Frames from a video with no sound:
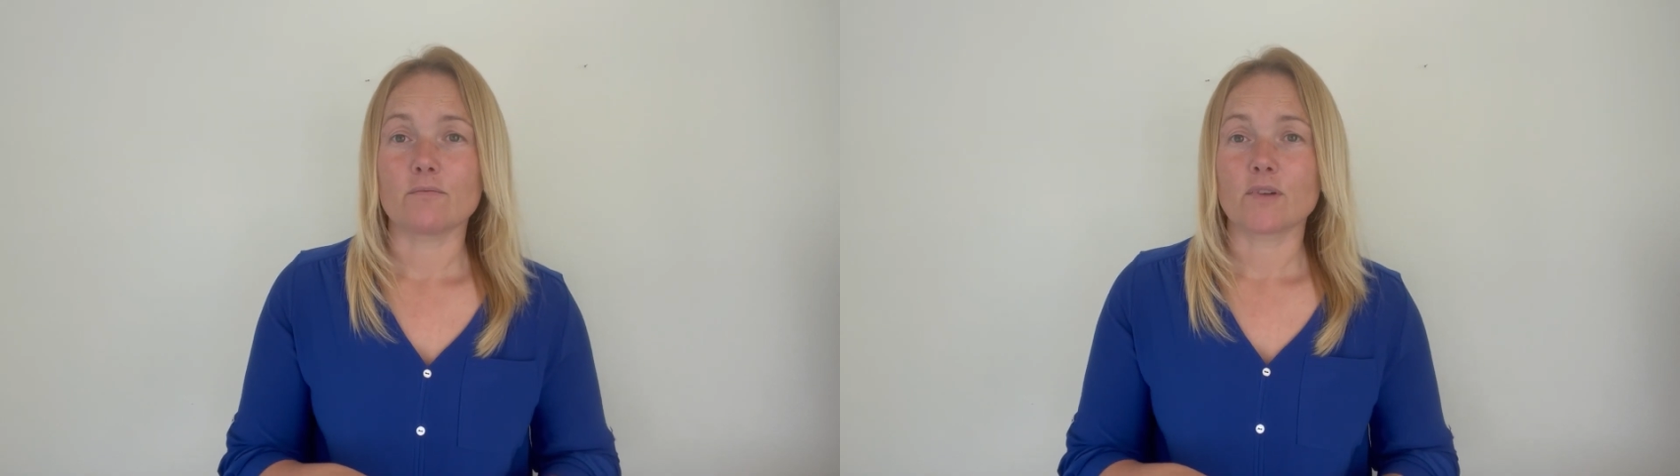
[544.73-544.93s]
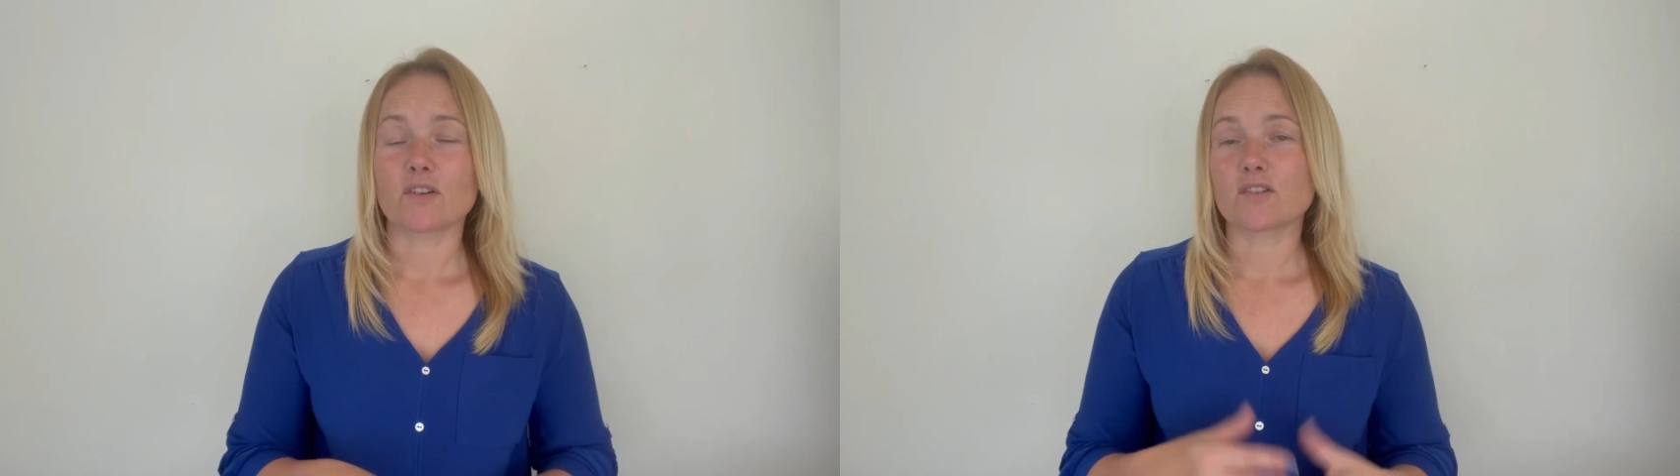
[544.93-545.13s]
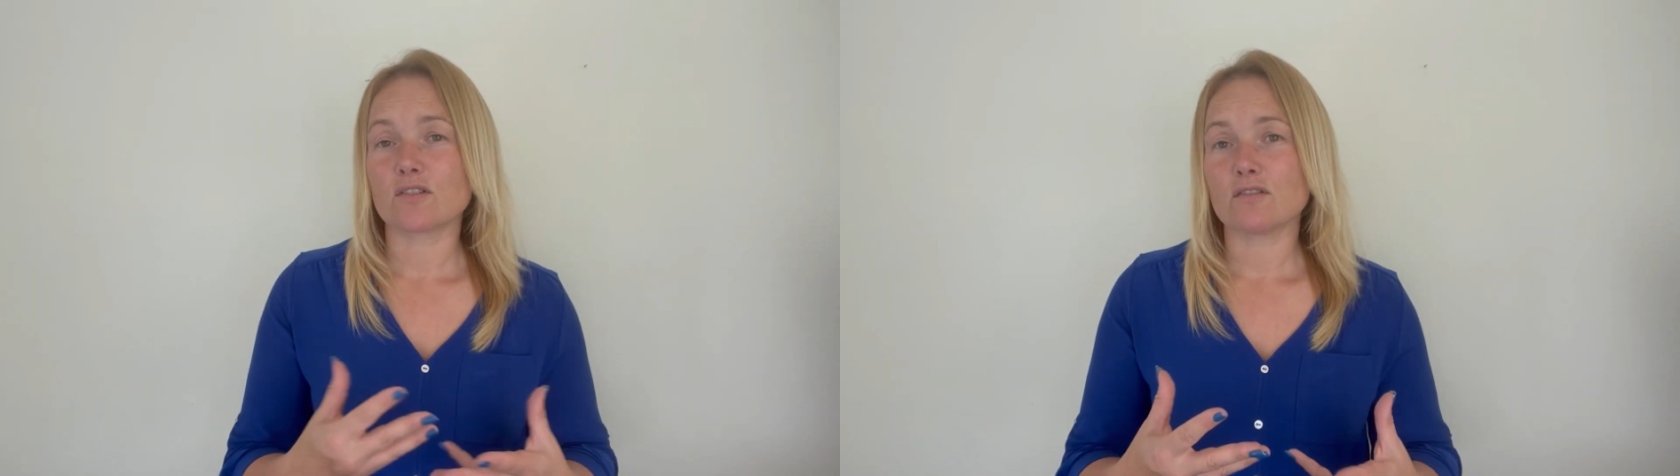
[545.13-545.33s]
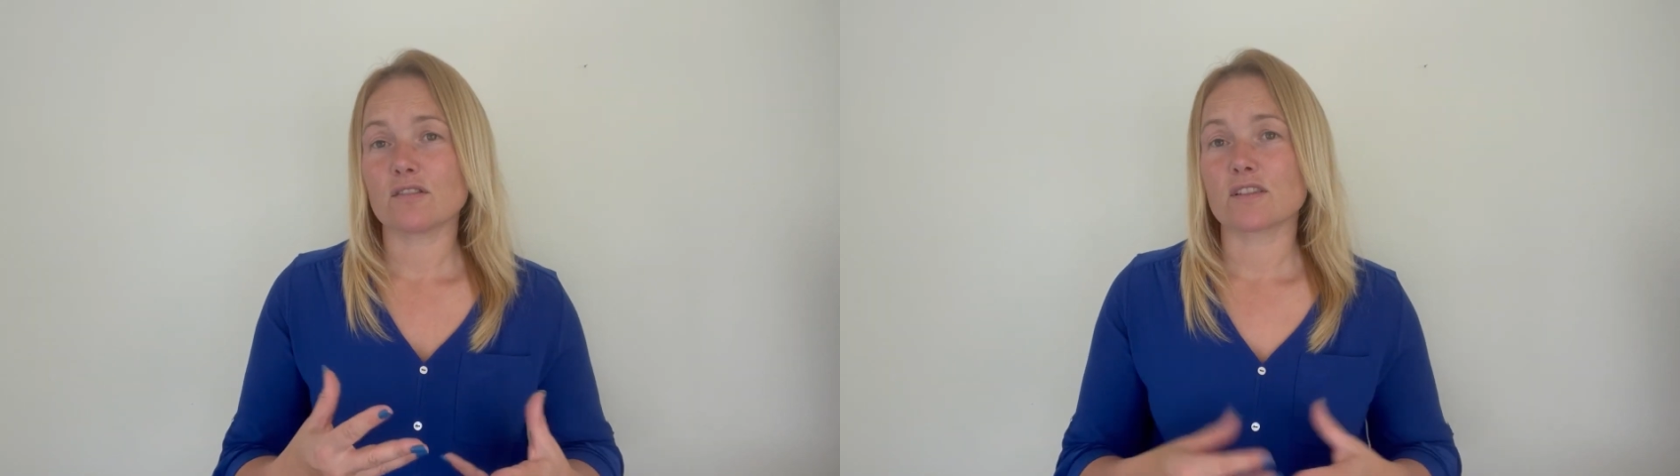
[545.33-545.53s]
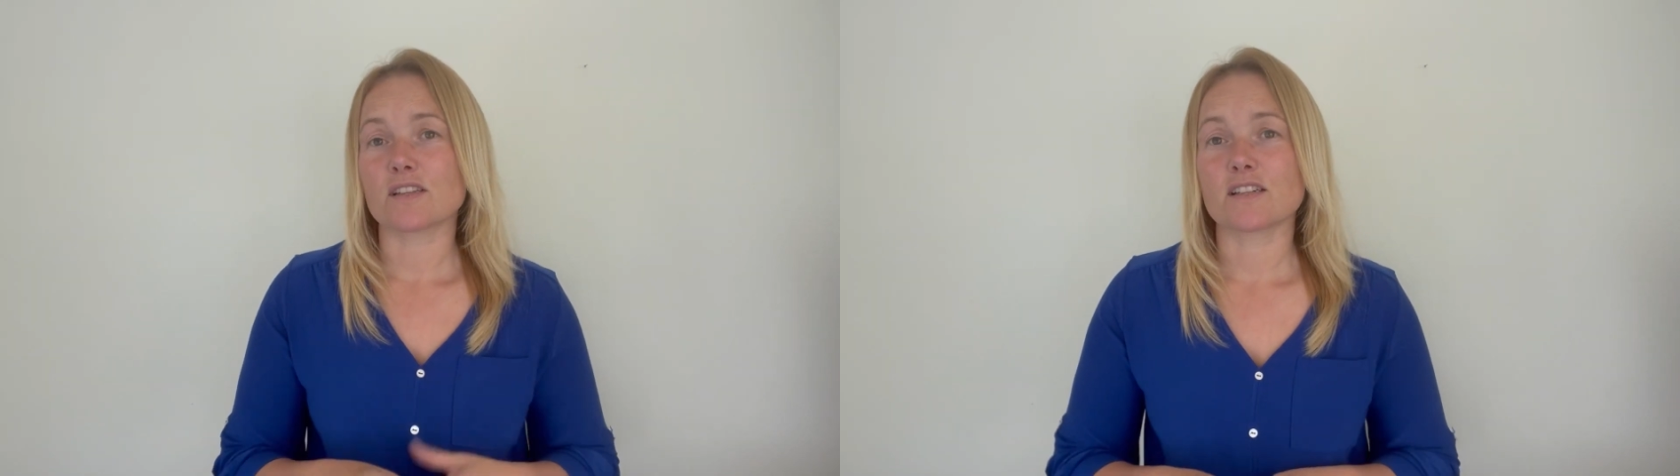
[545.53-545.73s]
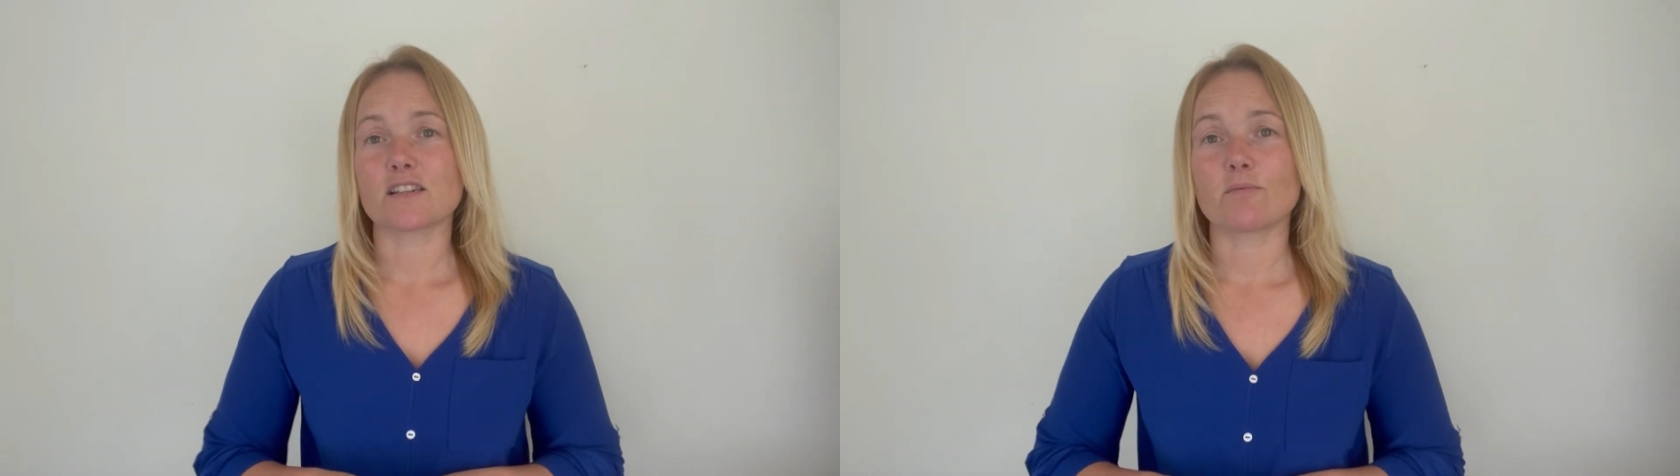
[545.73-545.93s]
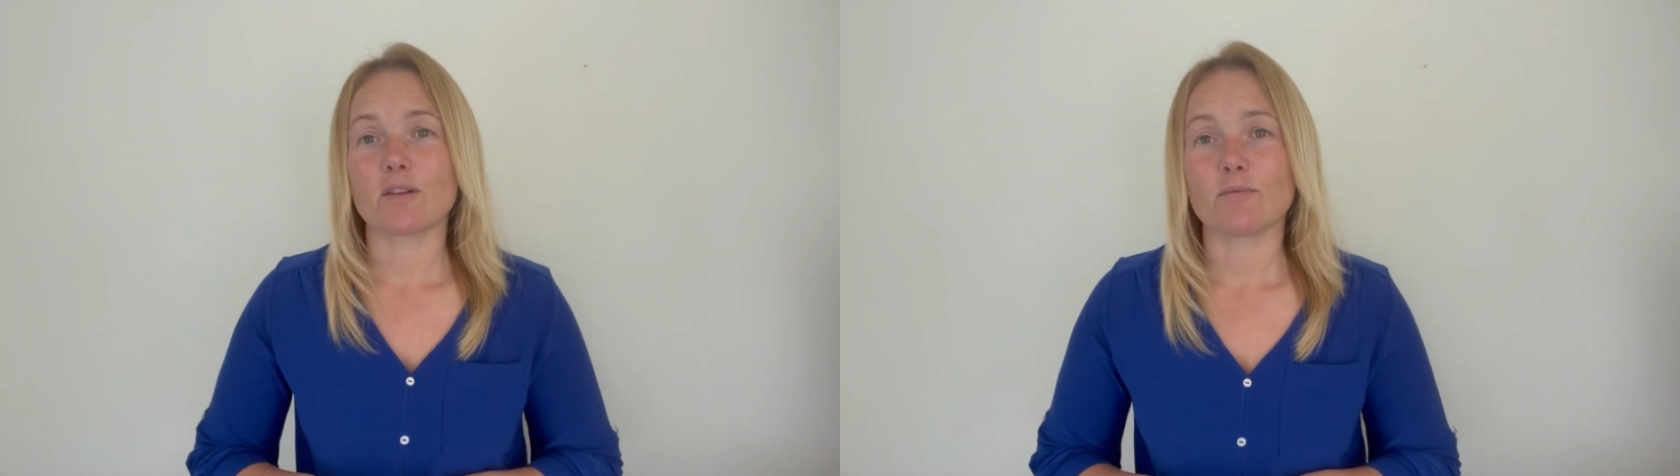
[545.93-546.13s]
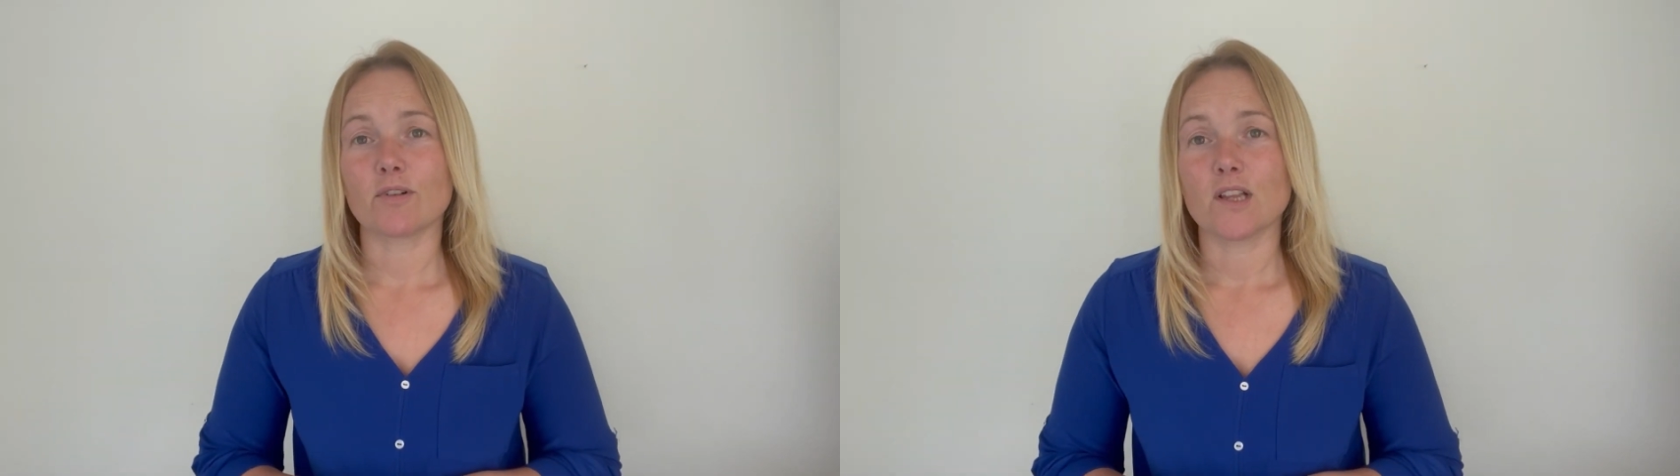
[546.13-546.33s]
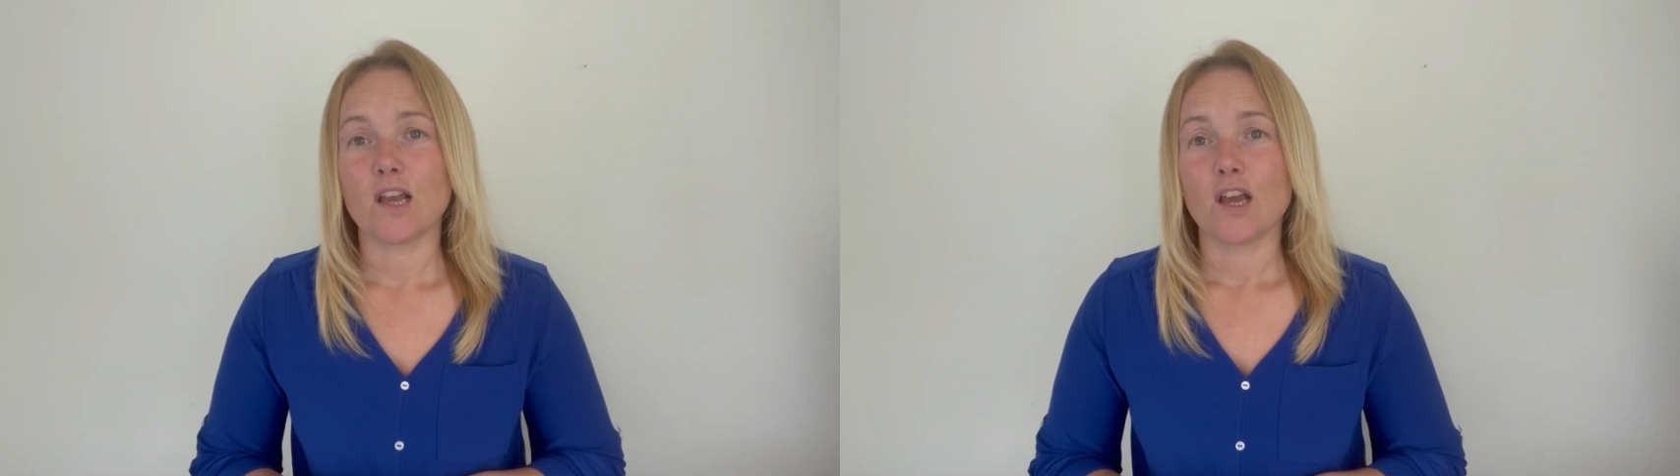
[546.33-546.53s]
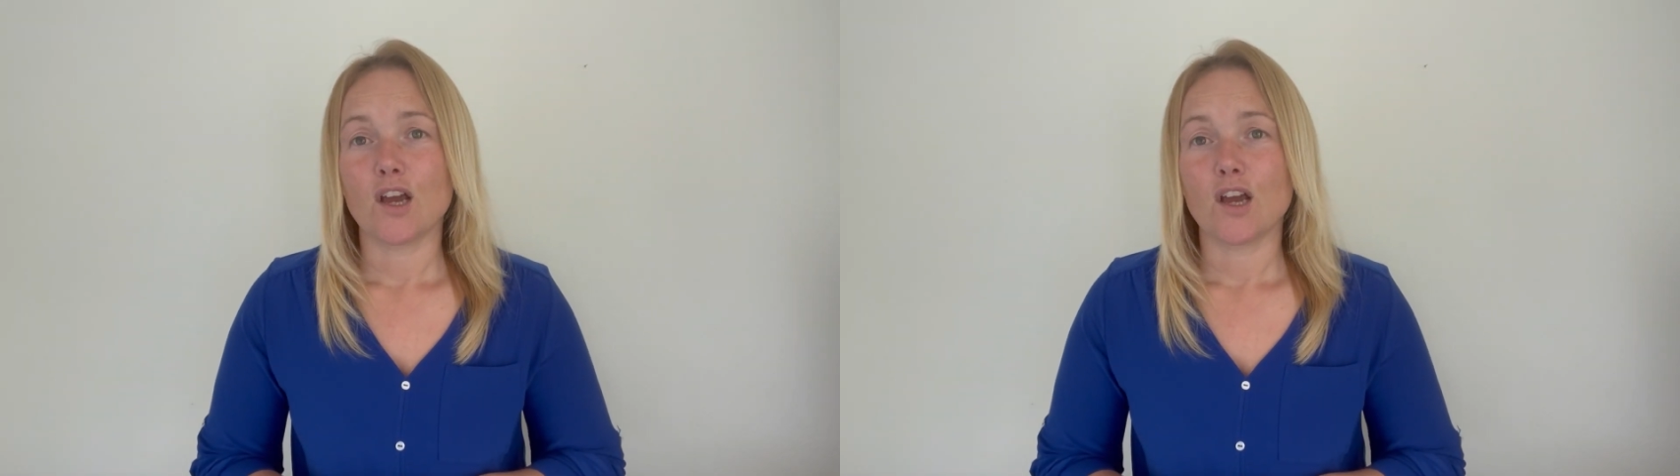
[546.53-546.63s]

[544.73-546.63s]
Because narcissistic people